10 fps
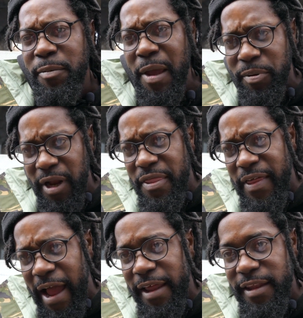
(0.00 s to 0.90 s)
people like
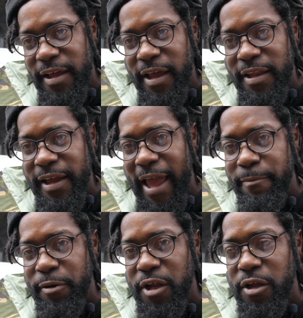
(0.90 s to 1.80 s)
that in the
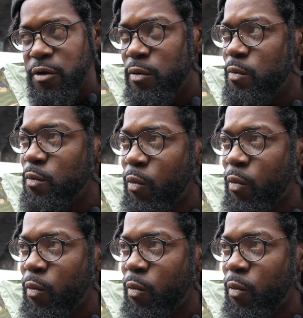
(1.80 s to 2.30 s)
cabinet who,